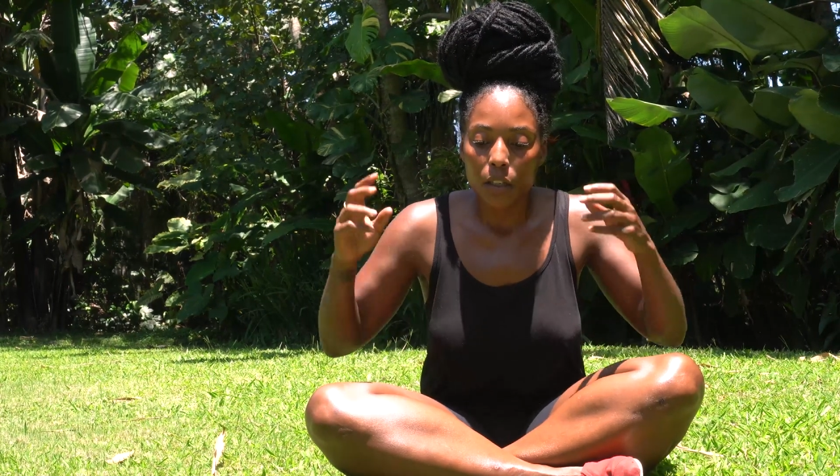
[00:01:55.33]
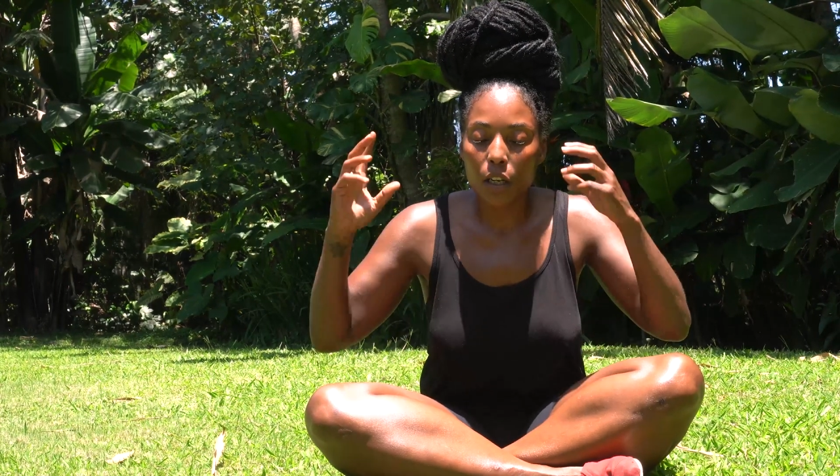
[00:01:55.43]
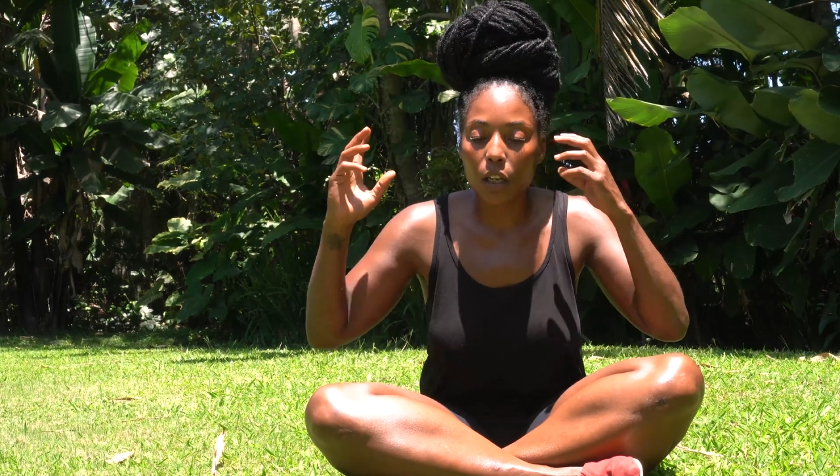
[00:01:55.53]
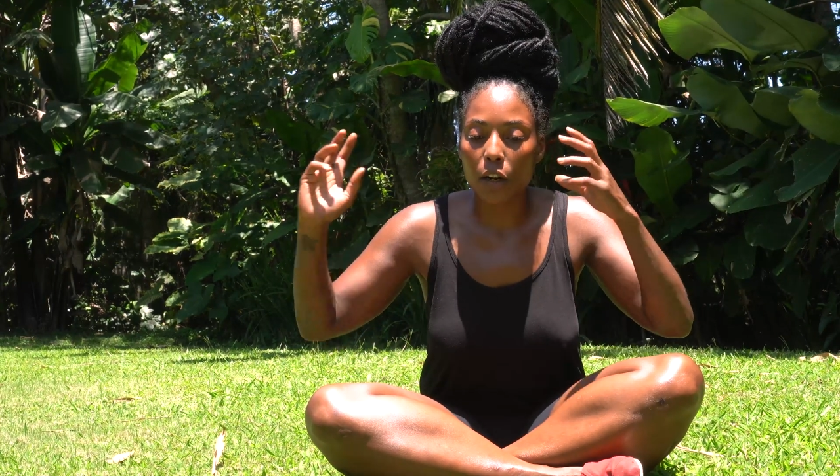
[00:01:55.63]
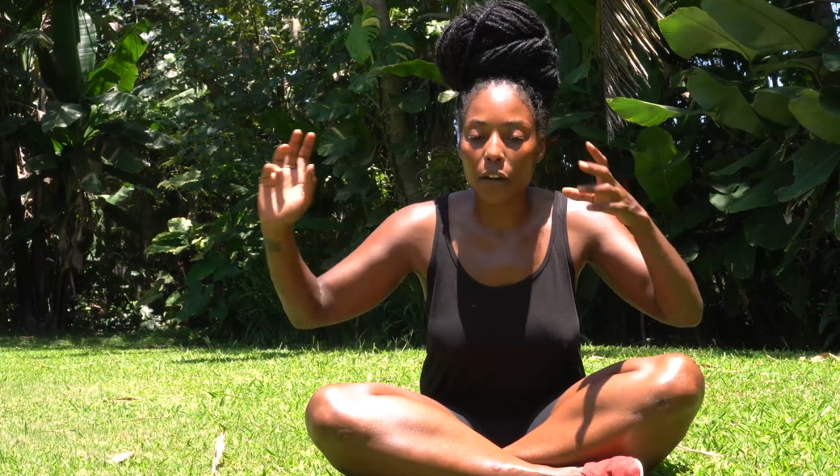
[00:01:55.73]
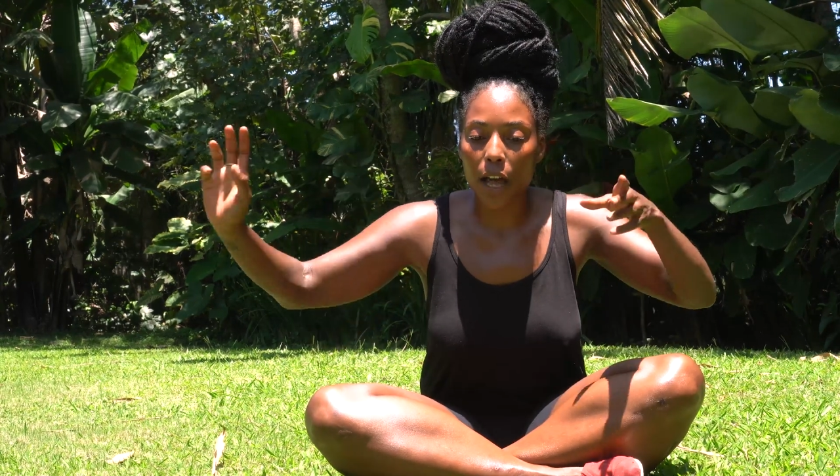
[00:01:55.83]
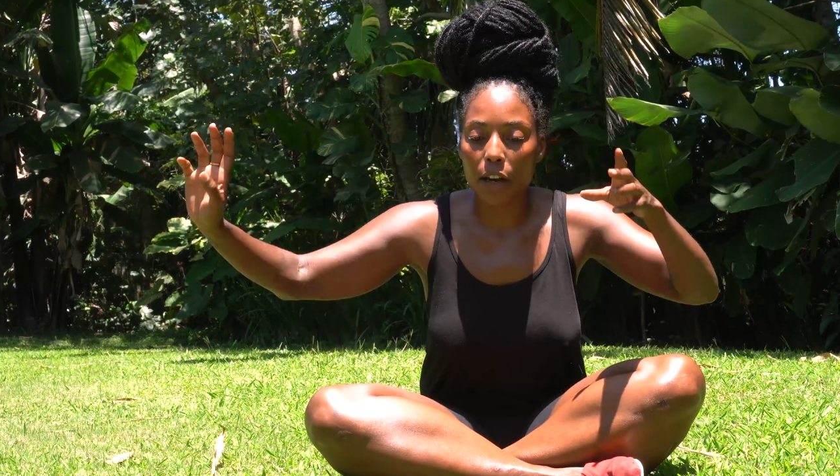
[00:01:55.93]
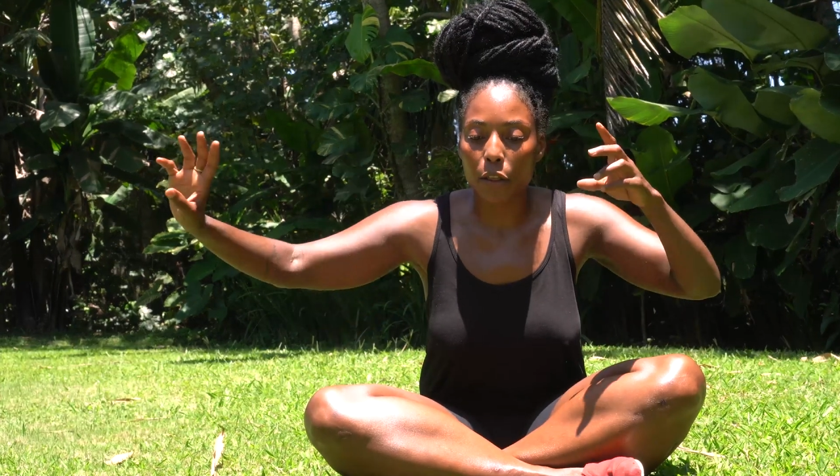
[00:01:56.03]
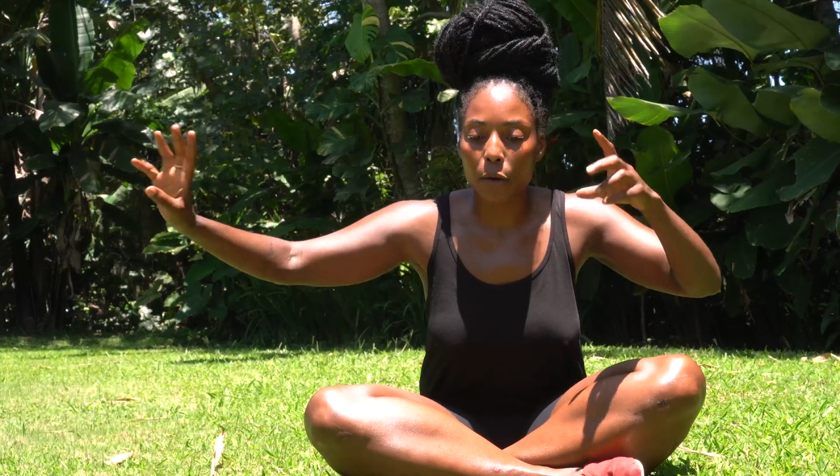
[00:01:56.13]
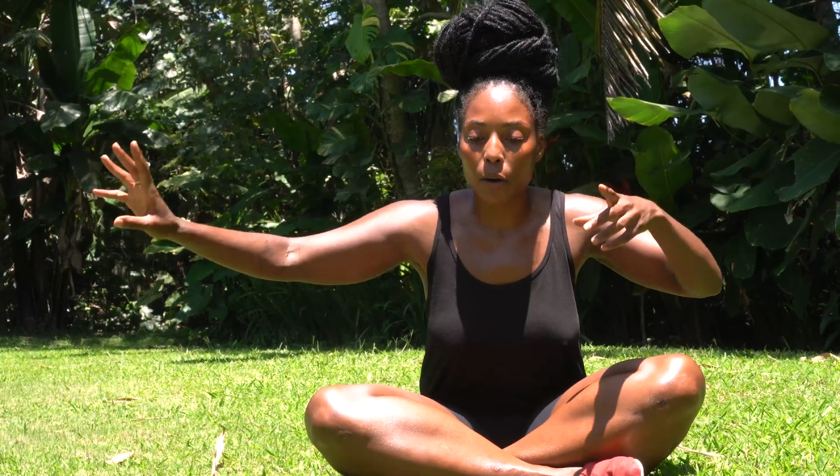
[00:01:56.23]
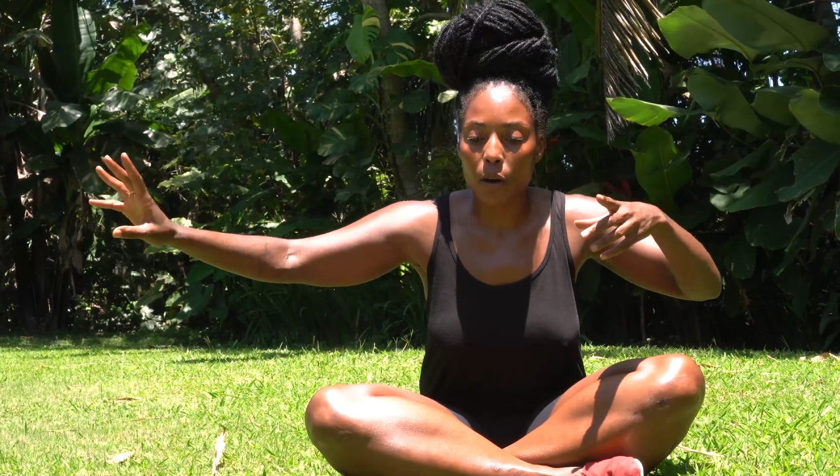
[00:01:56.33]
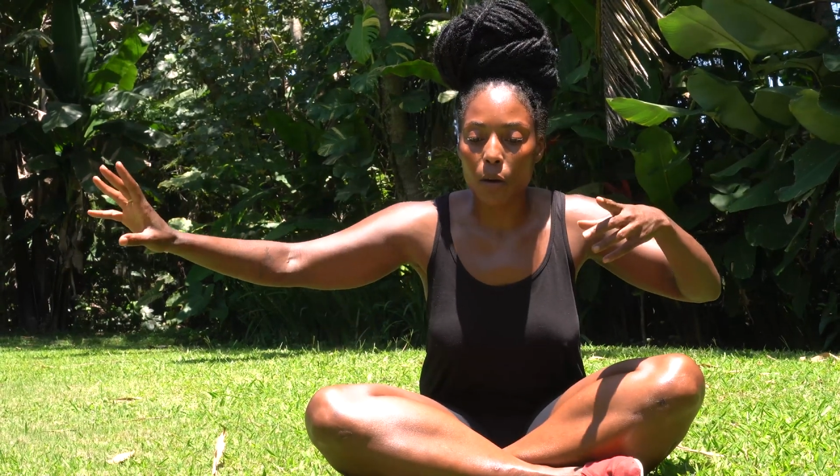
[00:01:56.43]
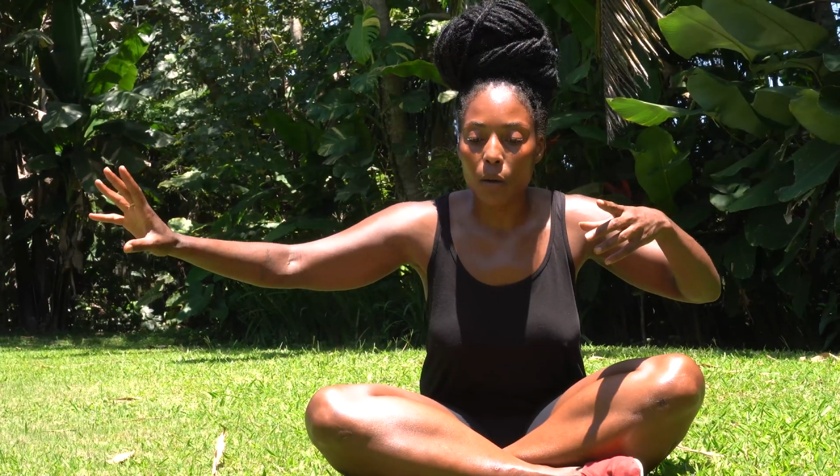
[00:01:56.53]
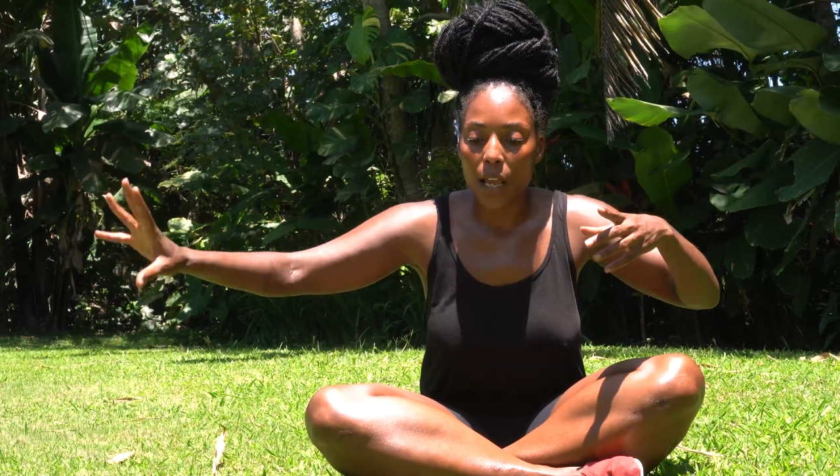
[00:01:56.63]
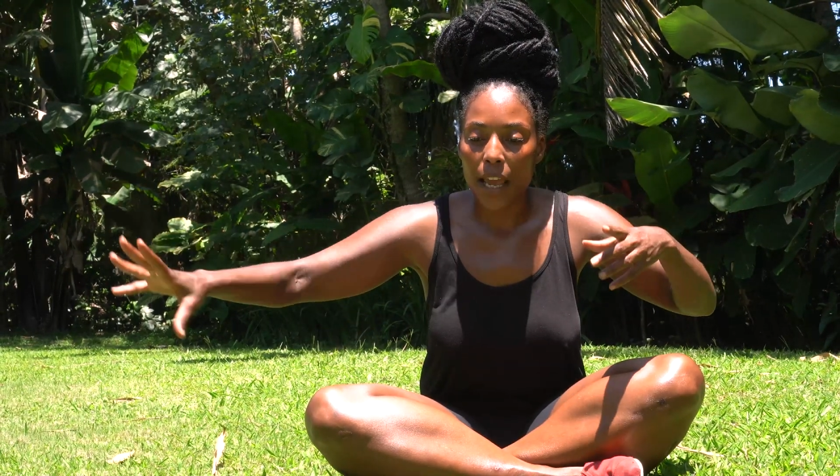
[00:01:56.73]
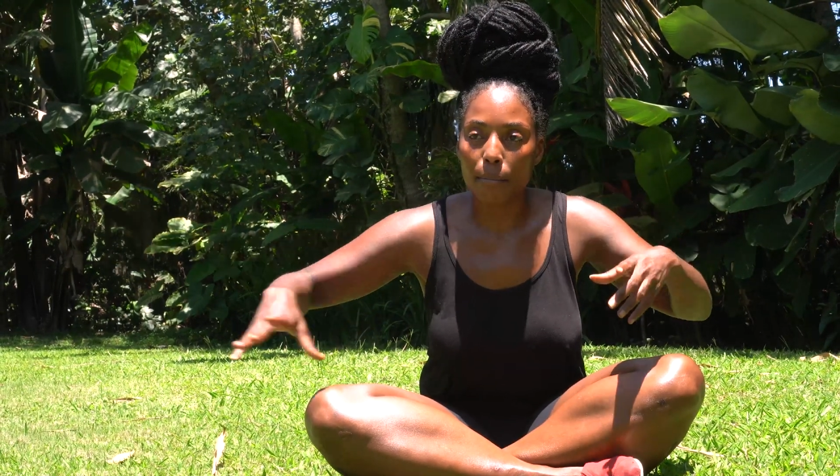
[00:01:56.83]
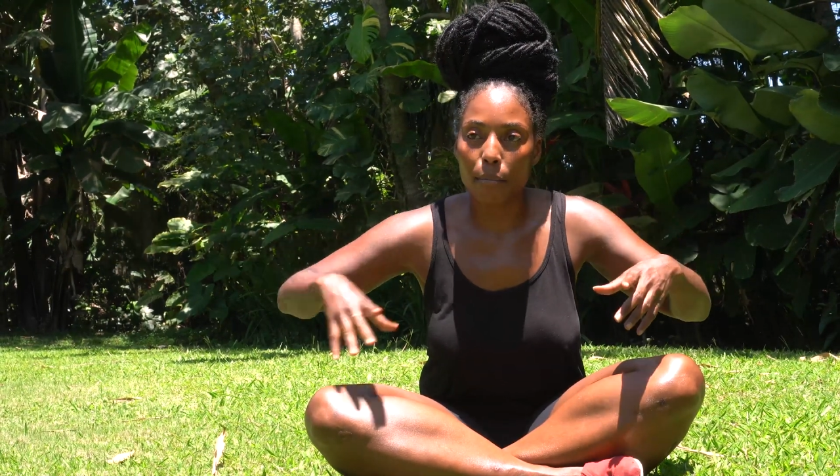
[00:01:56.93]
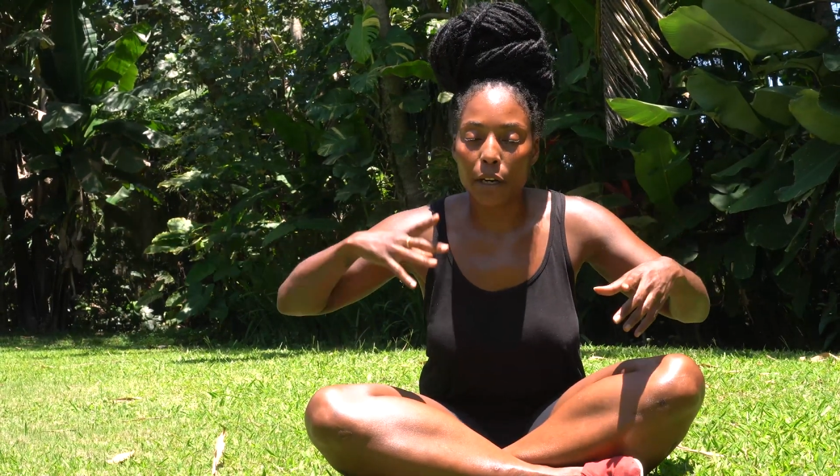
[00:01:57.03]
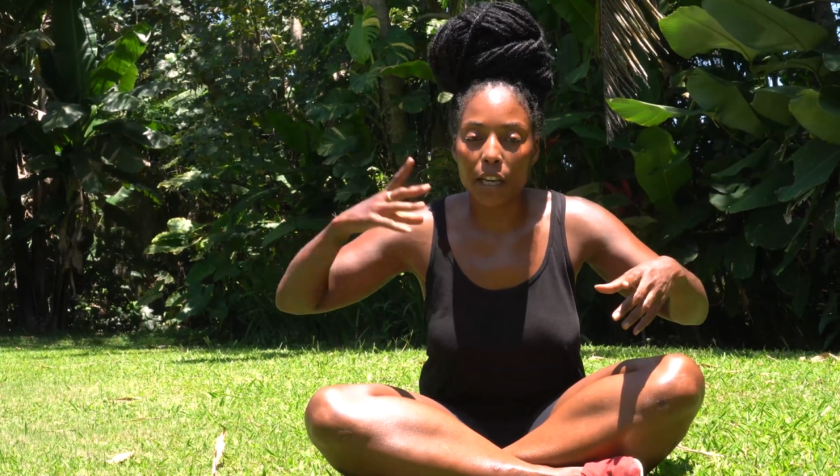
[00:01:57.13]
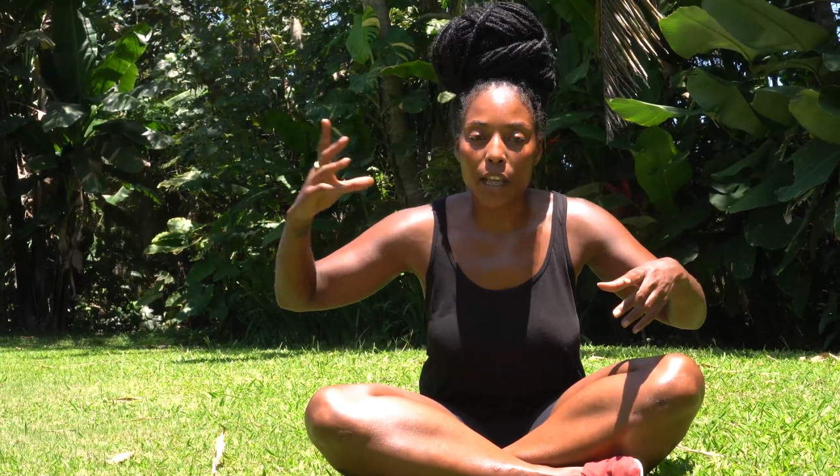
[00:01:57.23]
to learn how to throw and
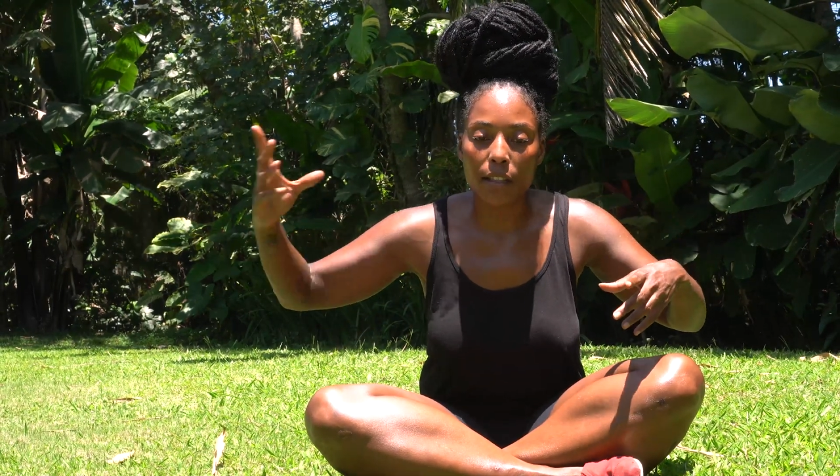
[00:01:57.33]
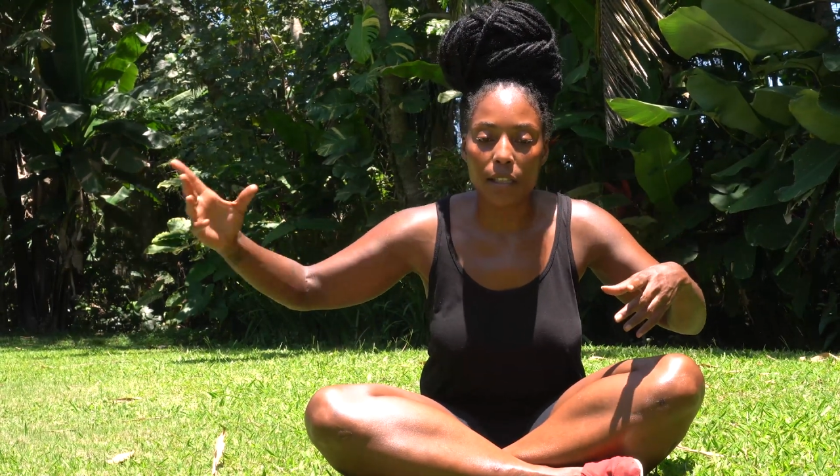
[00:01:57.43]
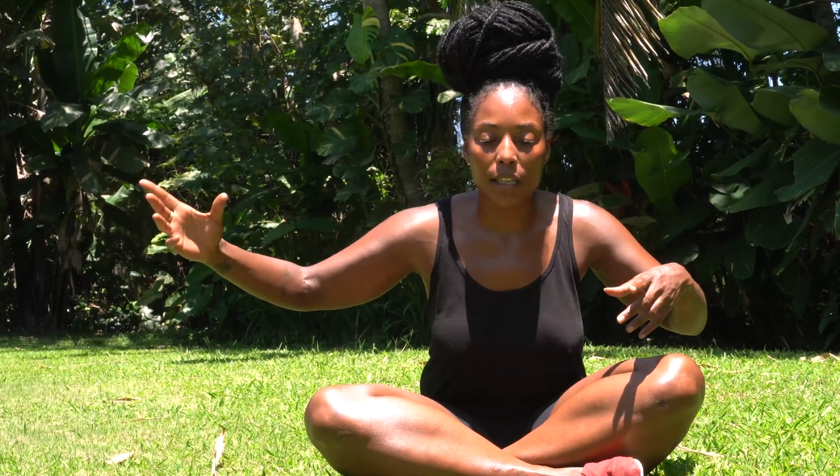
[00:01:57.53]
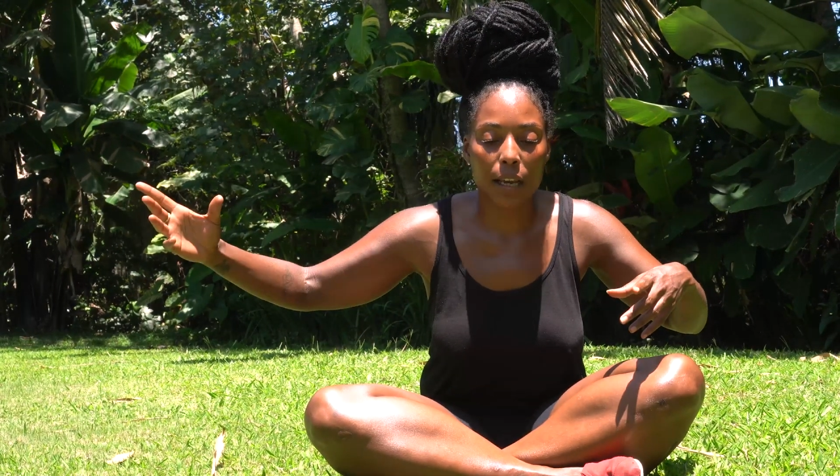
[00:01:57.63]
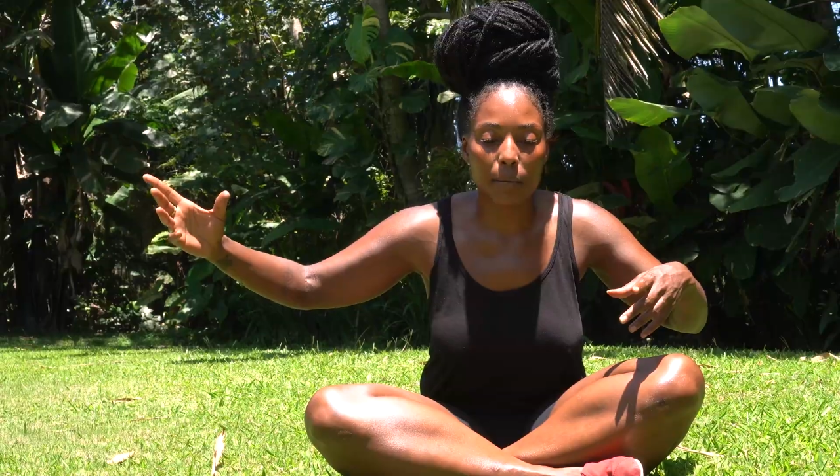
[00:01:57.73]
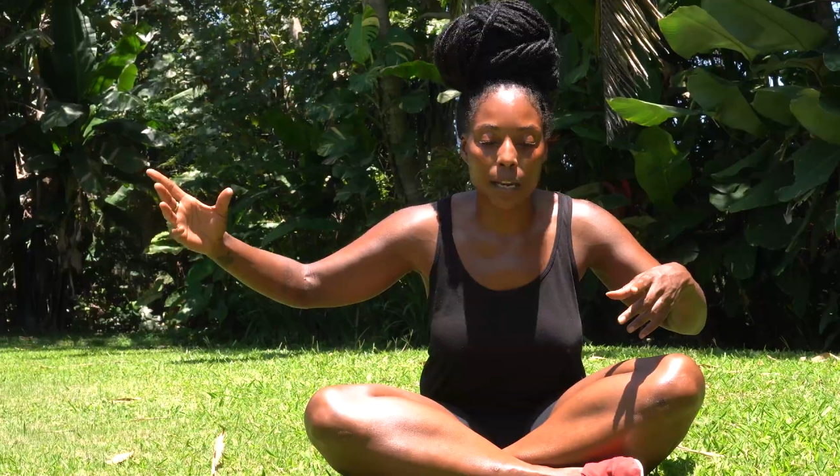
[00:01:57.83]
breathe at the same